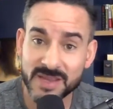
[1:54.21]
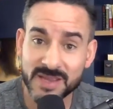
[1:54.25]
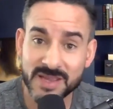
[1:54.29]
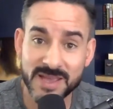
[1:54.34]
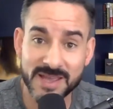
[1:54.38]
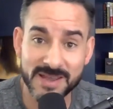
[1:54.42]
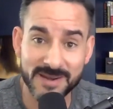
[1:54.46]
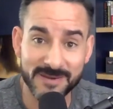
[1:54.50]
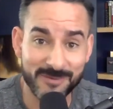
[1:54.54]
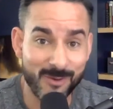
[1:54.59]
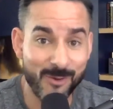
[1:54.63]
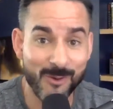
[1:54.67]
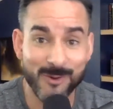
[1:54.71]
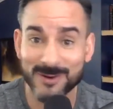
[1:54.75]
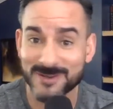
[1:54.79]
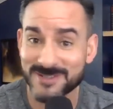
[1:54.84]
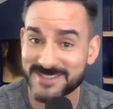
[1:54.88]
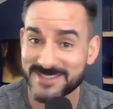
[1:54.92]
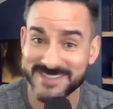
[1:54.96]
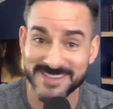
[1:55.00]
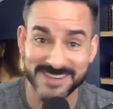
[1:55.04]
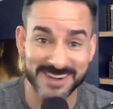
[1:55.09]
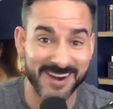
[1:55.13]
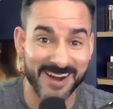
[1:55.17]
And of
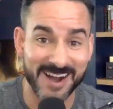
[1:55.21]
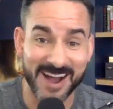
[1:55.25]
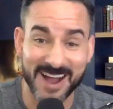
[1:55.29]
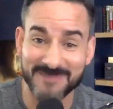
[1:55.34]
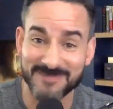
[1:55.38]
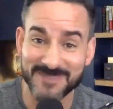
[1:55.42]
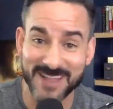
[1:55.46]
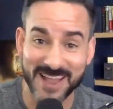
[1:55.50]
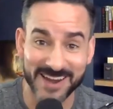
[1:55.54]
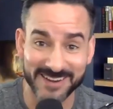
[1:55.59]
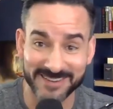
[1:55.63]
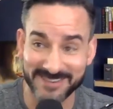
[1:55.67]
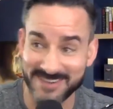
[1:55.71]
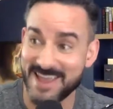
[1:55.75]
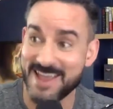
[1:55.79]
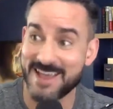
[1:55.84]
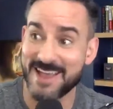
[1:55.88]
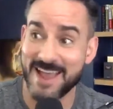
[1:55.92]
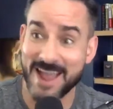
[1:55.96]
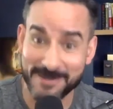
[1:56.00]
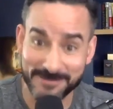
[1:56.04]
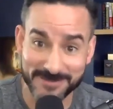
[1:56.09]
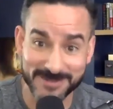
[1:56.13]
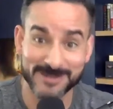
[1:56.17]
course, I'm like, "Yeah,
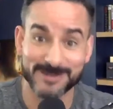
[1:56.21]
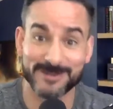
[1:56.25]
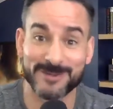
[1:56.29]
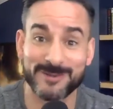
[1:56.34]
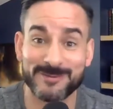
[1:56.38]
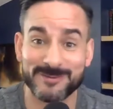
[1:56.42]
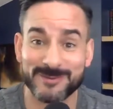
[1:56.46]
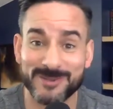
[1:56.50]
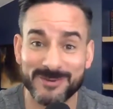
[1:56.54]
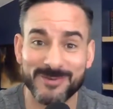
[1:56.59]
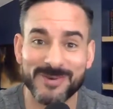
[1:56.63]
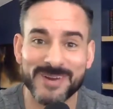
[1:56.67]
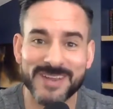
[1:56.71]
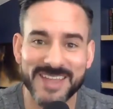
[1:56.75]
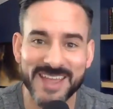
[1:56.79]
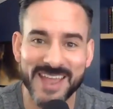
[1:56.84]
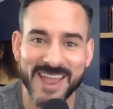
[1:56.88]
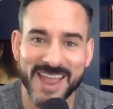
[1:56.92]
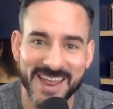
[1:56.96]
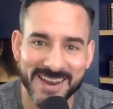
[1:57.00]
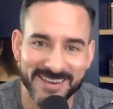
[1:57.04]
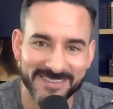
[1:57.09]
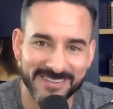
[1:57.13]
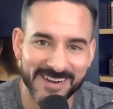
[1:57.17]
absolutely we
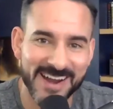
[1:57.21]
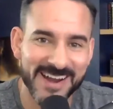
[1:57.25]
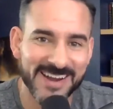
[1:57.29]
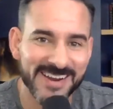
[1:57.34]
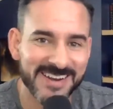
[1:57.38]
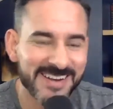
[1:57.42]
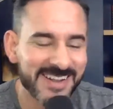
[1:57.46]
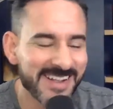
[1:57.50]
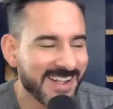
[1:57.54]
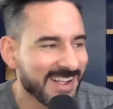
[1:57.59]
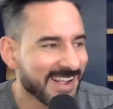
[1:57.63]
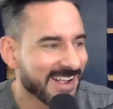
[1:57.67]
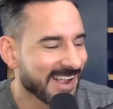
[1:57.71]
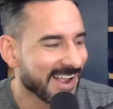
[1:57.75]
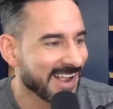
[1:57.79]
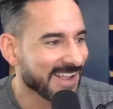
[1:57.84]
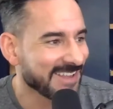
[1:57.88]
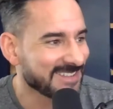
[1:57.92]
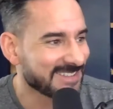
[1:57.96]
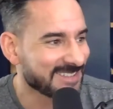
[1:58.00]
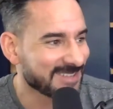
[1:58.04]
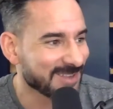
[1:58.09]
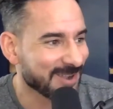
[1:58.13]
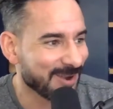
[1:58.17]
can." Right.
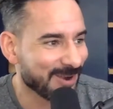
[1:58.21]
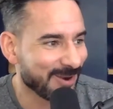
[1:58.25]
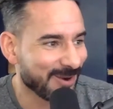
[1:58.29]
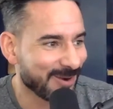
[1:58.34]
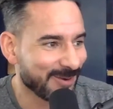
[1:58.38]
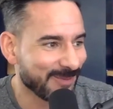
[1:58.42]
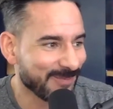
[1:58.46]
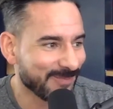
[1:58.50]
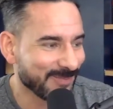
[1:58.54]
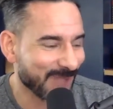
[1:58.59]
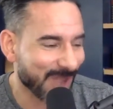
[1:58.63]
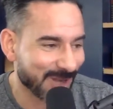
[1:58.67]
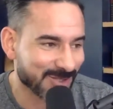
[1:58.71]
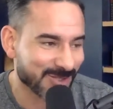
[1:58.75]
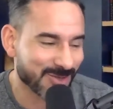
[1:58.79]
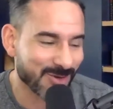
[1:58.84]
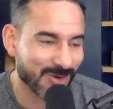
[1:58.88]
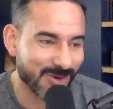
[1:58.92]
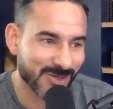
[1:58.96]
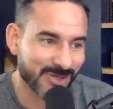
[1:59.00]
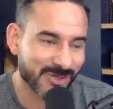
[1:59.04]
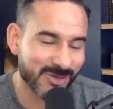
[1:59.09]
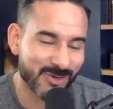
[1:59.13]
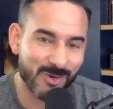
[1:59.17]
And so long
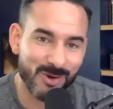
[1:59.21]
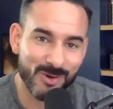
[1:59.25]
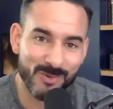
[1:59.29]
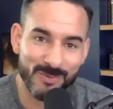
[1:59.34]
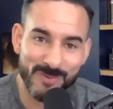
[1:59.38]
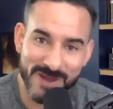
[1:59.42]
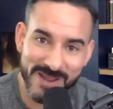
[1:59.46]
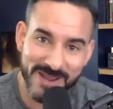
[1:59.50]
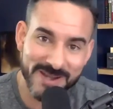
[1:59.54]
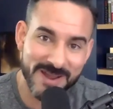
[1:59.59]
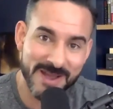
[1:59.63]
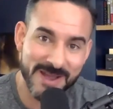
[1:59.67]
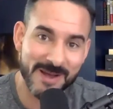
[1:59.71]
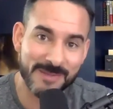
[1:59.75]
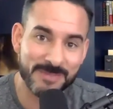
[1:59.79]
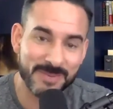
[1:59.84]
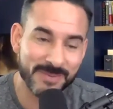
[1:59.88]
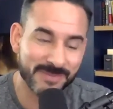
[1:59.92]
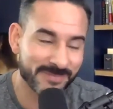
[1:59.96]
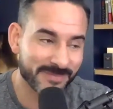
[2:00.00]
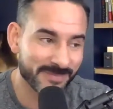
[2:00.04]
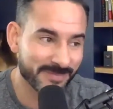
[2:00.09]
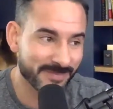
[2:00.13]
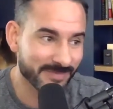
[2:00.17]
story short, we end up,
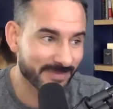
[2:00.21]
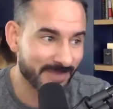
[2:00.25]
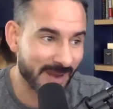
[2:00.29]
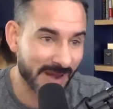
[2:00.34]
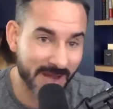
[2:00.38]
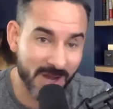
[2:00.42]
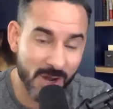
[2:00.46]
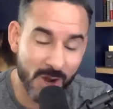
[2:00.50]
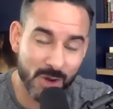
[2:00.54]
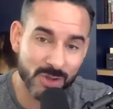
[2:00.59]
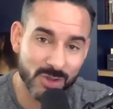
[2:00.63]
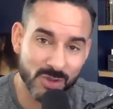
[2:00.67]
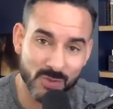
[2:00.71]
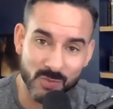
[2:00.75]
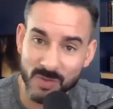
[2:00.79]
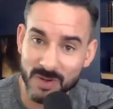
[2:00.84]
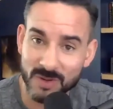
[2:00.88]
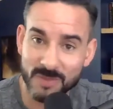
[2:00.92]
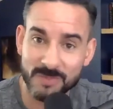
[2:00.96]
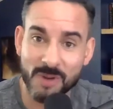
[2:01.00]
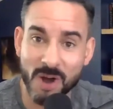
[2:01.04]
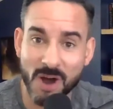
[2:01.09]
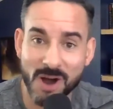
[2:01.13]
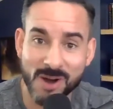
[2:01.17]
my coach,
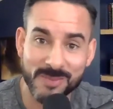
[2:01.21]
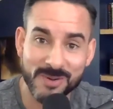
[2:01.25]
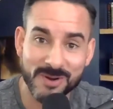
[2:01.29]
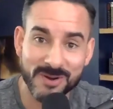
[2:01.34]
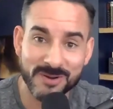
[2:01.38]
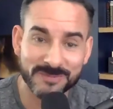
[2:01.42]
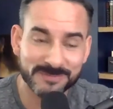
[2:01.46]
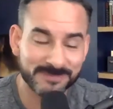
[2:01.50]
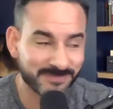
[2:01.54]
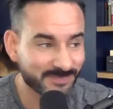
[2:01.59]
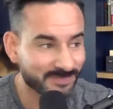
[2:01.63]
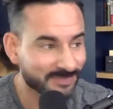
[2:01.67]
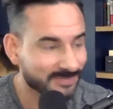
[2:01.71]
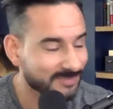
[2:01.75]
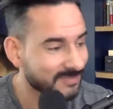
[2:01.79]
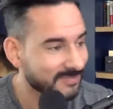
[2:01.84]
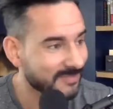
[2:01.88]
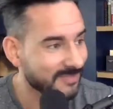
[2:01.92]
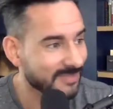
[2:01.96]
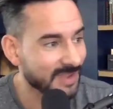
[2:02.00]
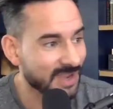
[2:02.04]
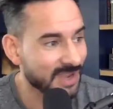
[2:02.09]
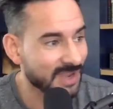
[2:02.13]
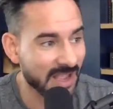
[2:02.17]
Will Barber,
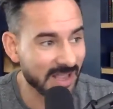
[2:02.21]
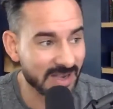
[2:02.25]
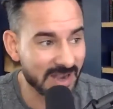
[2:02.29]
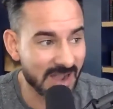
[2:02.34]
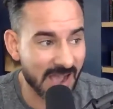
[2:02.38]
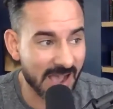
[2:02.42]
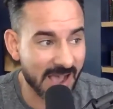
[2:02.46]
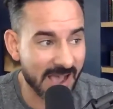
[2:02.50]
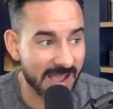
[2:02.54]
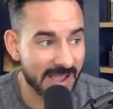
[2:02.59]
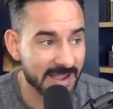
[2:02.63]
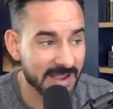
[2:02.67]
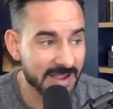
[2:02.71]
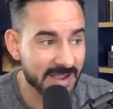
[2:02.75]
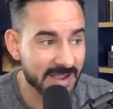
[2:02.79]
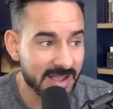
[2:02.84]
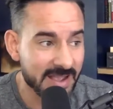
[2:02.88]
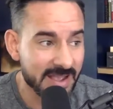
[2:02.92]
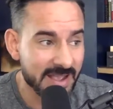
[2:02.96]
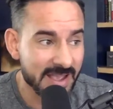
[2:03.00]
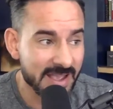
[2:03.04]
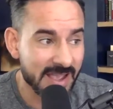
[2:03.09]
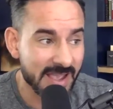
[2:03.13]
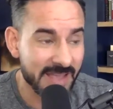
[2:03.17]
and I,
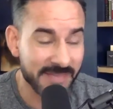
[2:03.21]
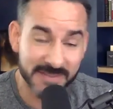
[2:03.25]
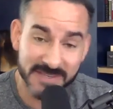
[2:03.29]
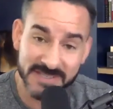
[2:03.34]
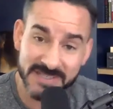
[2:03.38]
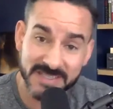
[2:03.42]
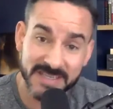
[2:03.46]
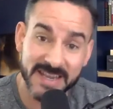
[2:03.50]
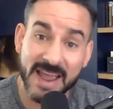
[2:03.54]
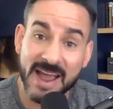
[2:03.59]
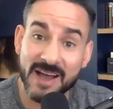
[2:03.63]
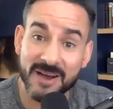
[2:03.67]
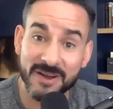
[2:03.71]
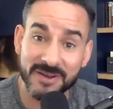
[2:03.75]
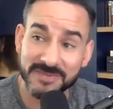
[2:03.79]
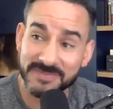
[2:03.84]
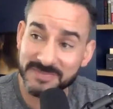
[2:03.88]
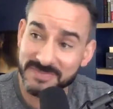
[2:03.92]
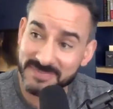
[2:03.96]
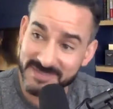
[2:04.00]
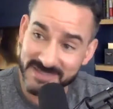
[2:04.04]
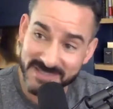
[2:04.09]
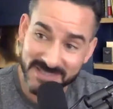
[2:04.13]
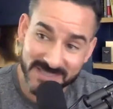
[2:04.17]
and this scout
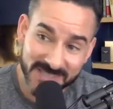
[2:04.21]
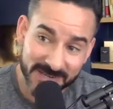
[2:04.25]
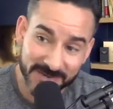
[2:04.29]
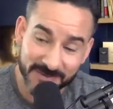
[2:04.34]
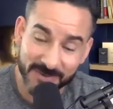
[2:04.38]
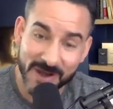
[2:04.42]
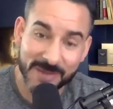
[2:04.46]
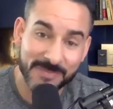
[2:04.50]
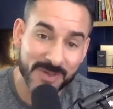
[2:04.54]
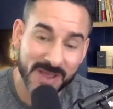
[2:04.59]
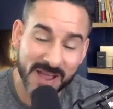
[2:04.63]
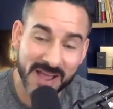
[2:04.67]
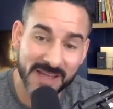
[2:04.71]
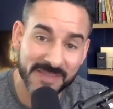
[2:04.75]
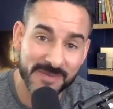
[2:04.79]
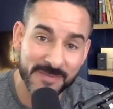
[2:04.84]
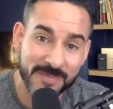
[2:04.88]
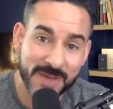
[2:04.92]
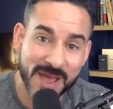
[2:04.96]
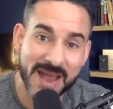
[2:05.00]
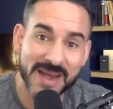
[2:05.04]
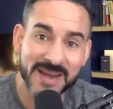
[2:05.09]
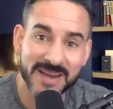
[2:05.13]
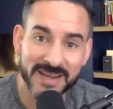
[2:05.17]
sitting right behind the
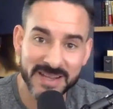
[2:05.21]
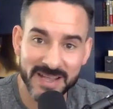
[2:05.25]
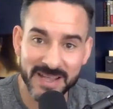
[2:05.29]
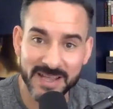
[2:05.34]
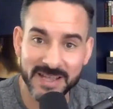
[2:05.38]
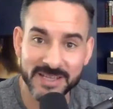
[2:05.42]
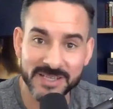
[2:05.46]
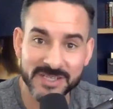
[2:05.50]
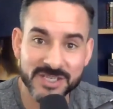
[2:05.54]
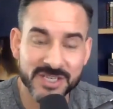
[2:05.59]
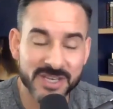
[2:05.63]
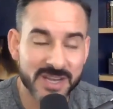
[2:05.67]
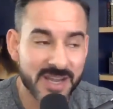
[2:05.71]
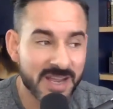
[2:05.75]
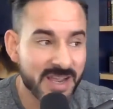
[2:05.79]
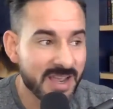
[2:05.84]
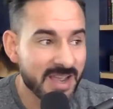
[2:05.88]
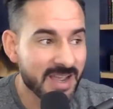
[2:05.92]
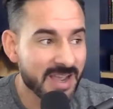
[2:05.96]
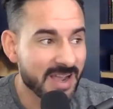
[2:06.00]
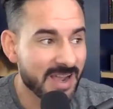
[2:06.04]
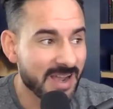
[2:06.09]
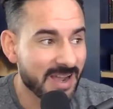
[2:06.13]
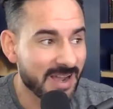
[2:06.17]
batting cage.
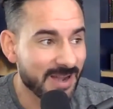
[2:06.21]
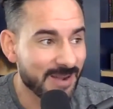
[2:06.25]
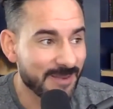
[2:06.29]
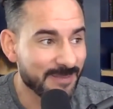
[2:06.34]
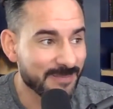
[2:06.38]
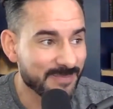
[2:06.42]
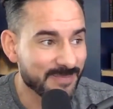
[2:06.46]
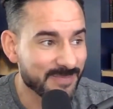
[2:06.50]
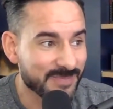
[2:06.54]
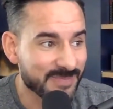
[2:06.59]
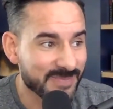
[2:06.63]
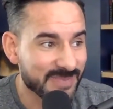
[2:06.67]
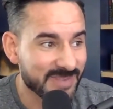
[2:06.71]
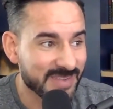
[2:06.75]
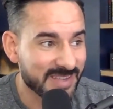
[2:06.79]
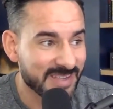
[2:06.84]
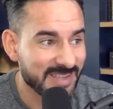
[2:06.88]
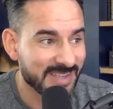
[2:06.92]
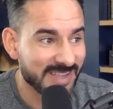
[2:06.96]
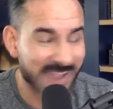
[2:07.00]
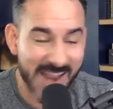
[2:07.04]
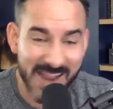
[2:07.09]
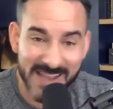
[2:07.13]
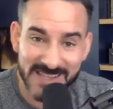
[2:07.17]

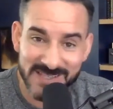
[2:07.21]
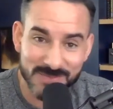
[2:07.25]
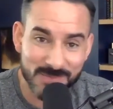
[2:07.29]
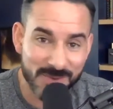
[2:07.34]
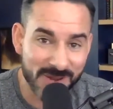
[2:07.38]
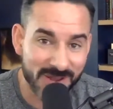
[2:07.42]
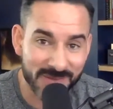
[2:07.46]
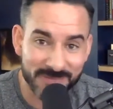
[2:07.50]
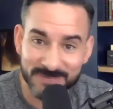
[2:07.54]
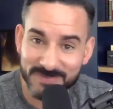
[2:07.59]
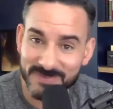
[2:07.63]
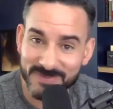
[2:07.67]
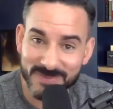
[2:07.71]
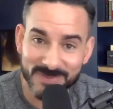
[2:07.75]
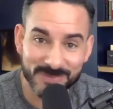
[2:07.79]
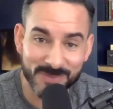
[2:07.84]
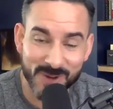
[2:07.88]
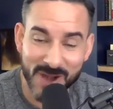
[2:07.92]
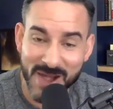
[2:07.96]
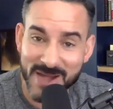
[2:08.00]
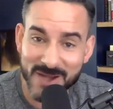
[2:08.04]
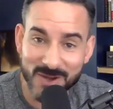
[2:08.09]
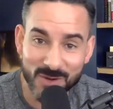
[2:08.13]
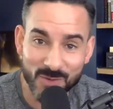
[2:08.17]
He hands me a
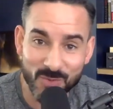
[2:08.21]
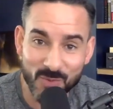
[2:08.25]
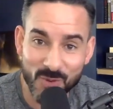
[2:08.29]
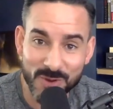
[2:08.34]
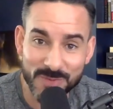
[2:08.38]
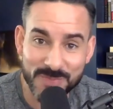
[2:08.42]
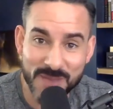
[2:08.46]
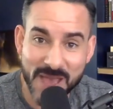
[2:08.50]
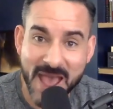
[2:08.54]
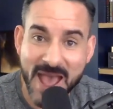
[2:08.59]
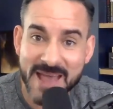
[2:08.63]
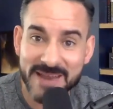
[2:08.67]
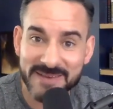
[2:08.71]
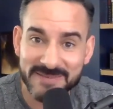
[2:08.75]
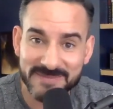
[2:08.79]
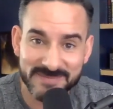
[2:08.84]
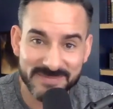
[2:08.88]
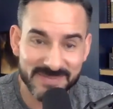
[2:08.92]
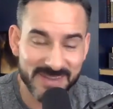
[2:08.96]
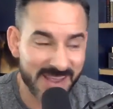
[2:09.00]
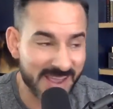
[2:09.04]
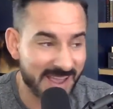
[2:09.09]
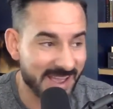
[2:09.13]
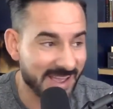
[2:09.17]
brand new wood bat,
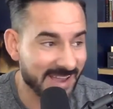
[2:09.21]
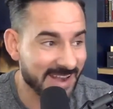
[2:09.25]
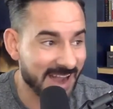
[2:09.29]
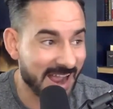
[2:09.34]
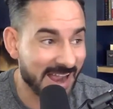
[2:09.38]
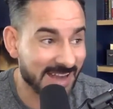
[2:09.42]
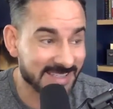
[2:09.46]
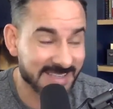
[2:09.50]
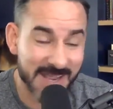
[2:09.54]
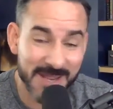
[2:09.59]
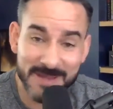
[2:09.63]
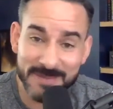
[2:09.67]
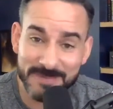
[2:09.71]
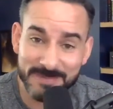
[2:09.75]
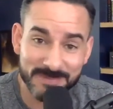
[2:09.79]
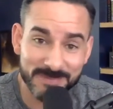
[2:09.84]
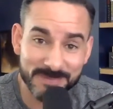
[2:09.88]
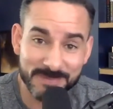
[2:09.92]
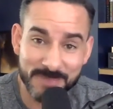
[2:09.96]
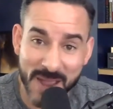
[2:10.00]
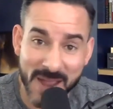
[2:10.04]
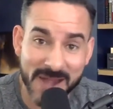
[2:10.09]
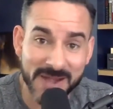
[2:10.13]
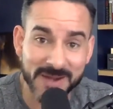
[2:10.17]
and I take
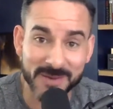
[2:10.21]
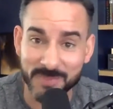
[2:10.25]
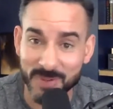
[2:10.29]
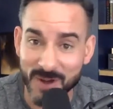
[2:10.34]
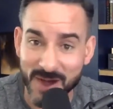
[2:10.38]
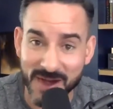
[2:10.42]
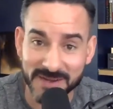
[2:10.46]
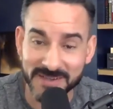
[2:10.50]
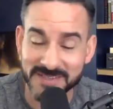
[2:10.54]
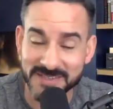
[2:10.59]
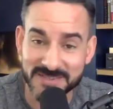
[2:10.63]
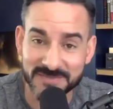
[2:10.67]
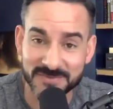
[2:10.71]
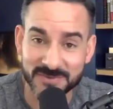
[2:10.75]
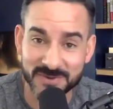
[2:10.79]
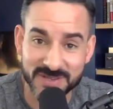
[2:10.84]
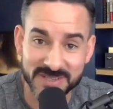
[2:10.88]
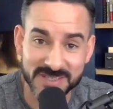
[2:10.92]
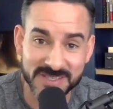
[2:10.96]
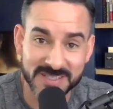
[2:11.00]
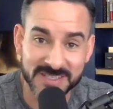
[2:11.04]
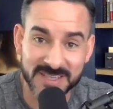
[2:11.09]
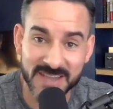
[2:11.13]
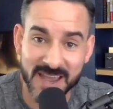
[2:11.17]
batting practice for
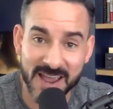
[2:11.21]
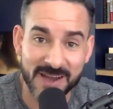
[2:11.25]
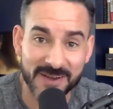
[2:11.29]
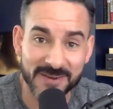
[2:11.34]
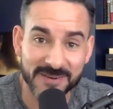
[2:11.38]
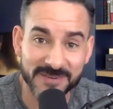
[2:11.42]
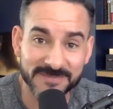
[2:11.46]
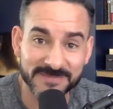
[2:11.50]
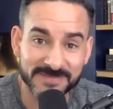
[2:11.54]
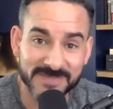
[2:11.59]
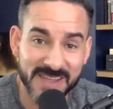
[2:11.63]
this scout.